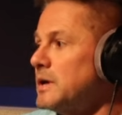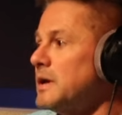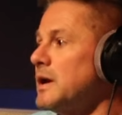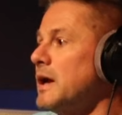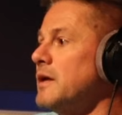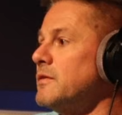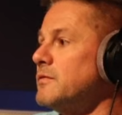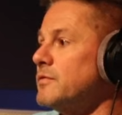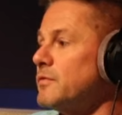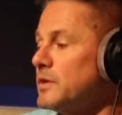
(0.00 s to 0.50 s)

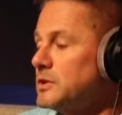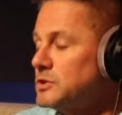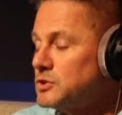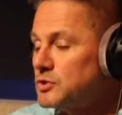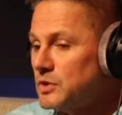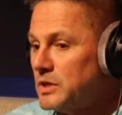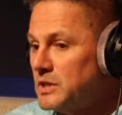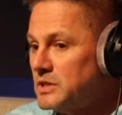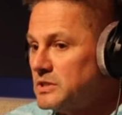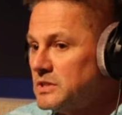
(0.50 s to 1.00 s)
and
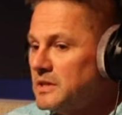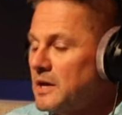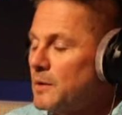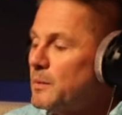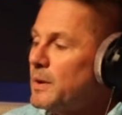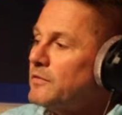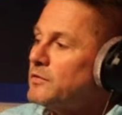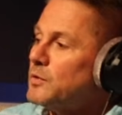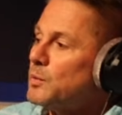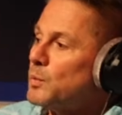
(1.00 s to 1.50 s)
frustration that
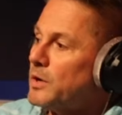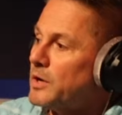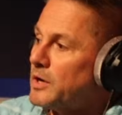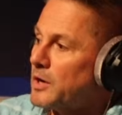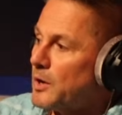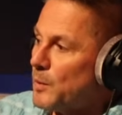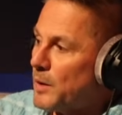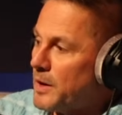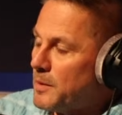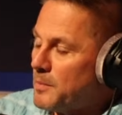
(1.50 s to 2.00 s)
we have to work
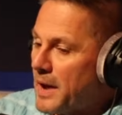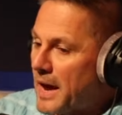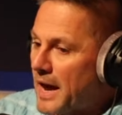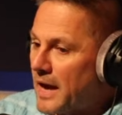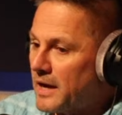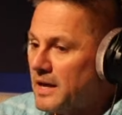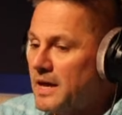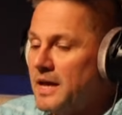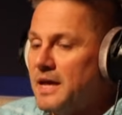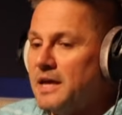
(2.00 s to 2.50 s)
our way
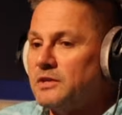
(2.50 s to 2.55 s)
back